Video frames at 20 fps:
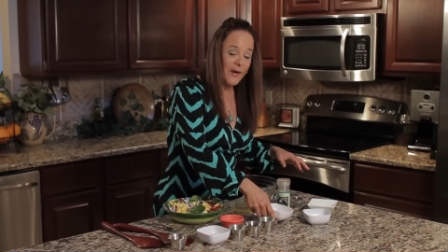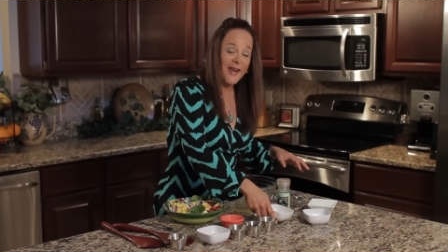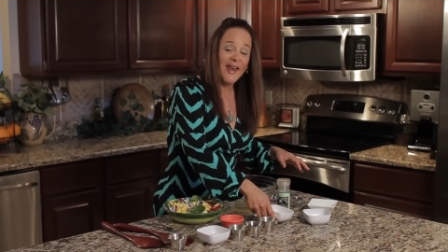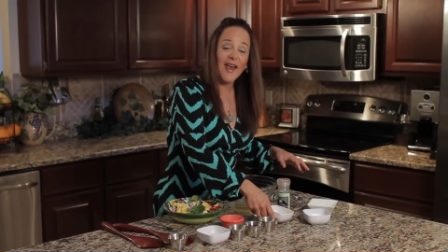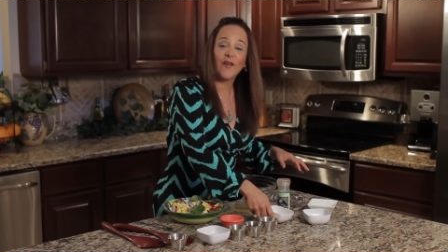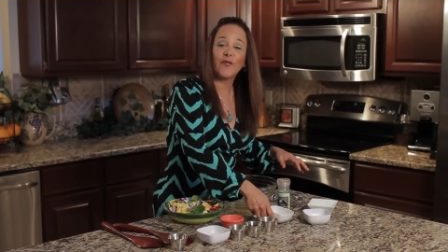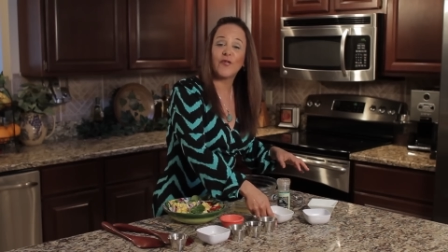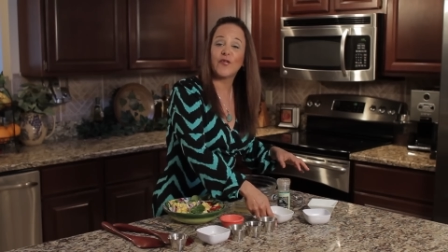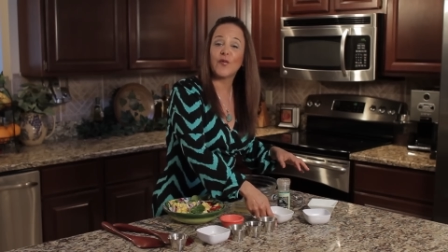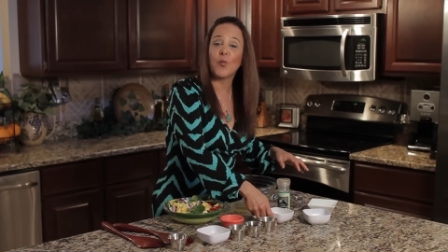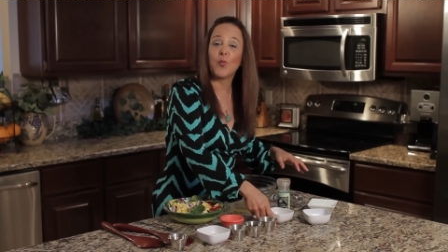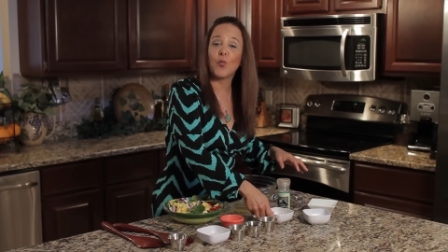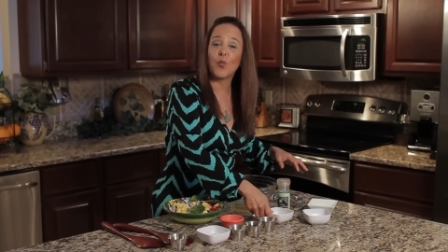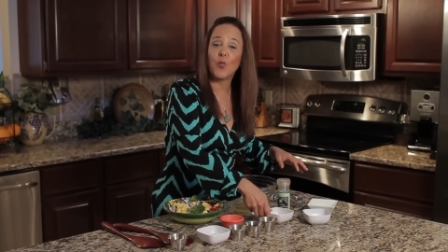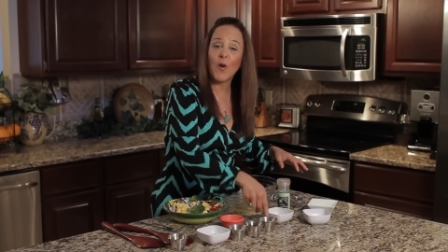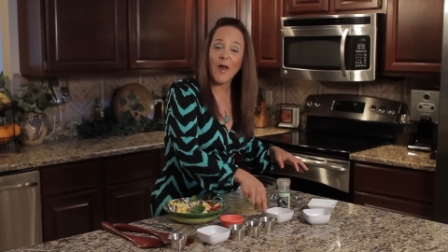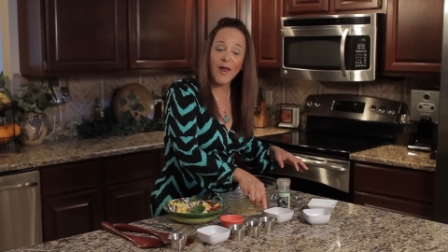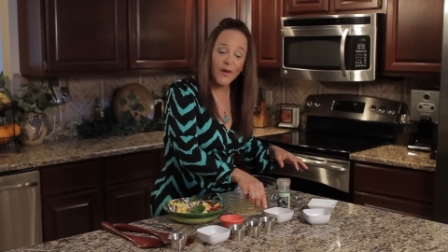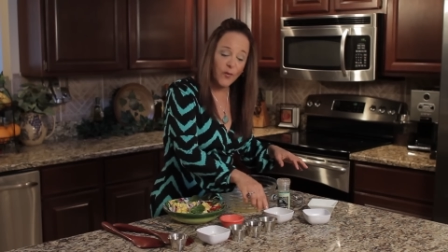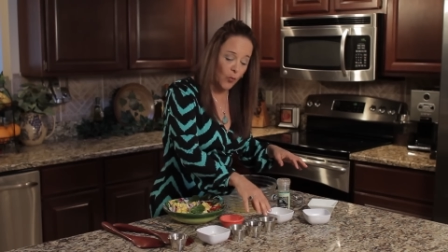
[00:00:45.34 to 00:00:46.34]
we have
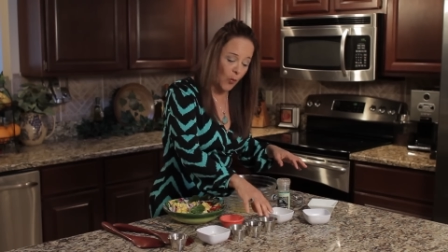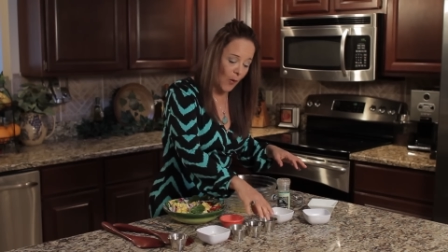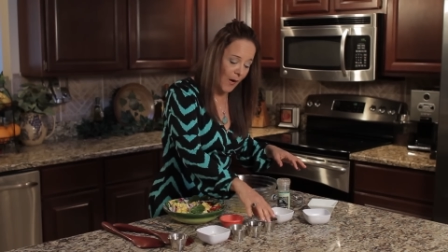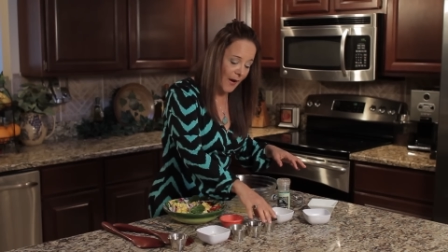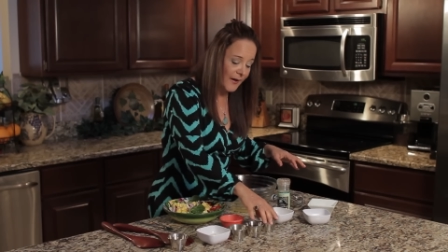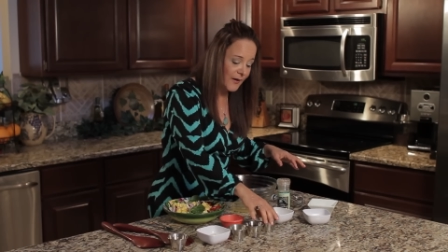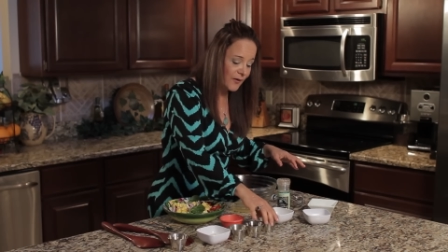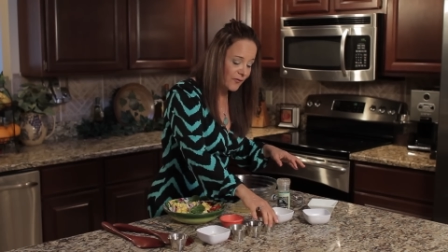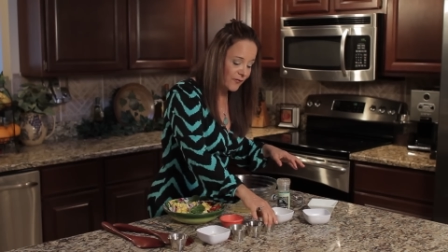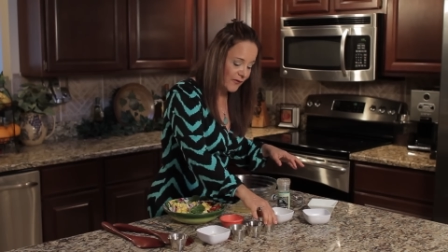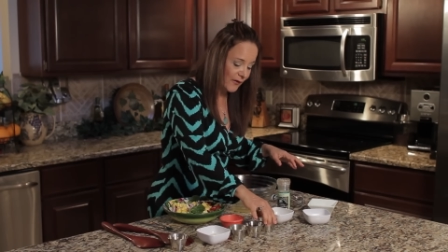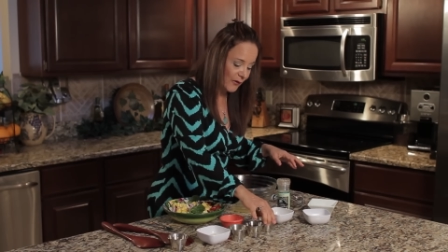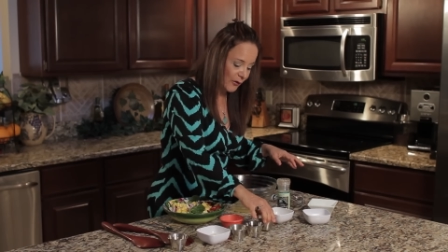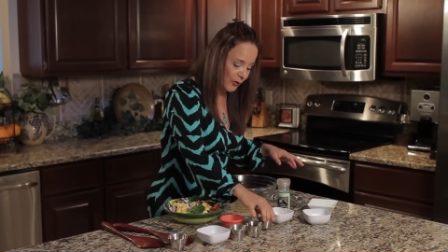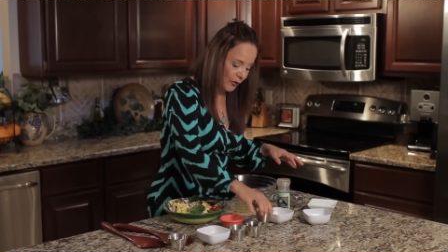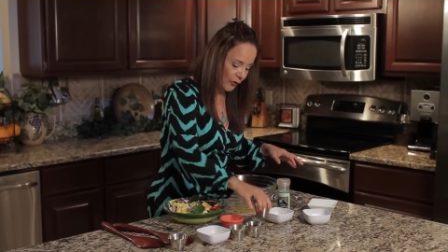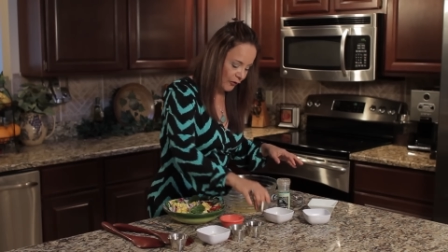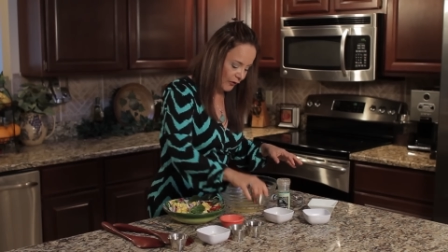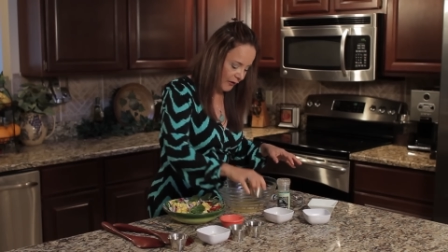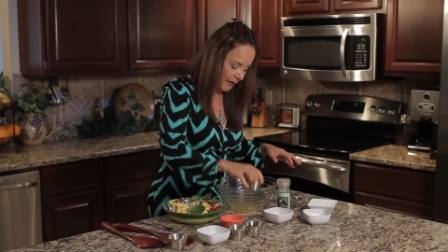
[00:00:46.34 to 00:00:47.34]
some red wine vinegar